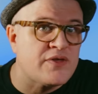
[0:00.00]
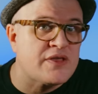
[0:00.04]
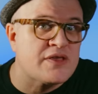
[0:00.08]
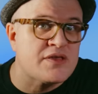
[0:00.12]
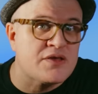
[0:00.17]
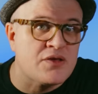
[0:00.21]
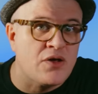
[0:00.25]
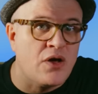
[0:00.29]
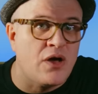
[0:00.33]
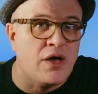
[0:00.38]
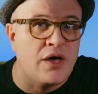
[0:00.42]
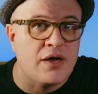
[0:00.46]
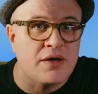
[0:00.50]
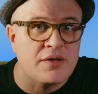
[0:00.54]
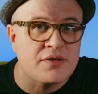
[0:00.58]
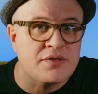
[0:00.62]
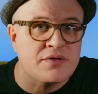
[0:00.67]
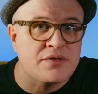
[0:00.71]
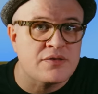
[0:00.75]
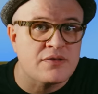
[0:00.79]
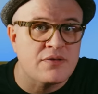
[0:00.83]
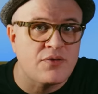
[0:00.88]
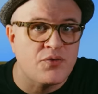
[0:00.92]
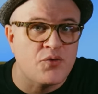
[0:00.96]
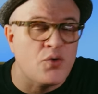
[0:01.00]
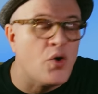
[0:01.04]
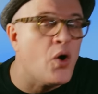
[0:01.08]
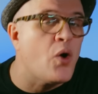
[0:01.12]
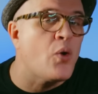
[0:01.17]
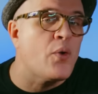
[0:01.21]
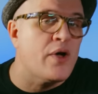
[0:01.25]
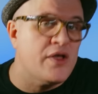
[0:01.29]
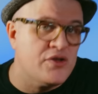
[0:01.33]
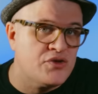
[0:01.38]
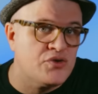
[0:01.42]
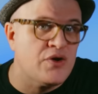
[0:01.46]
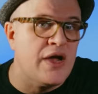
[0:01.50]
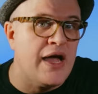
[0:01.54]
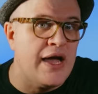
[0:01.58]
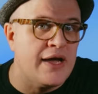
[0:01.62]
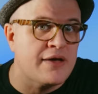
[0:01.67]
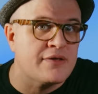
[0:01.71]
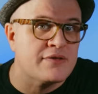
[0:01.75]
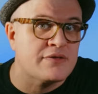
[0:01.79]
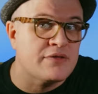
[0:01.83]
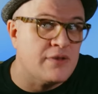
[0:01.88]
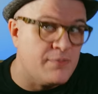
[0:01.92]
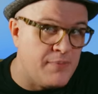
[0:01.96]
its songs throwaway
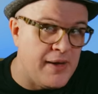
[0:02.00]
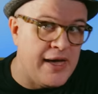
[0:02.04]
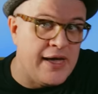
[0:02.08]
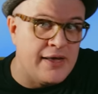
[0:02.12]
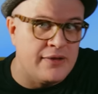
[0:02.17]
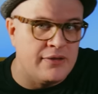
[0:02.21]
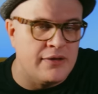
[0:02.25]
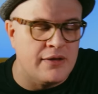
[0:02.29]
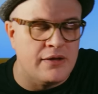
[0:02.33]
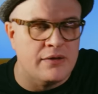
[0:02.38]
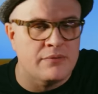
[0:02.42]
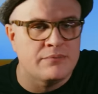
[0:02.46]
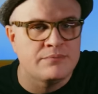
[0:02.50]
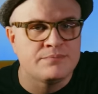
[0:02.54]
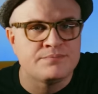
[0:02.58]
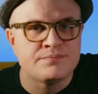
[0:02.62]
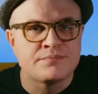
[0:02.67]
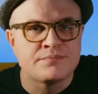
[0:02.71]
tracks, the band did.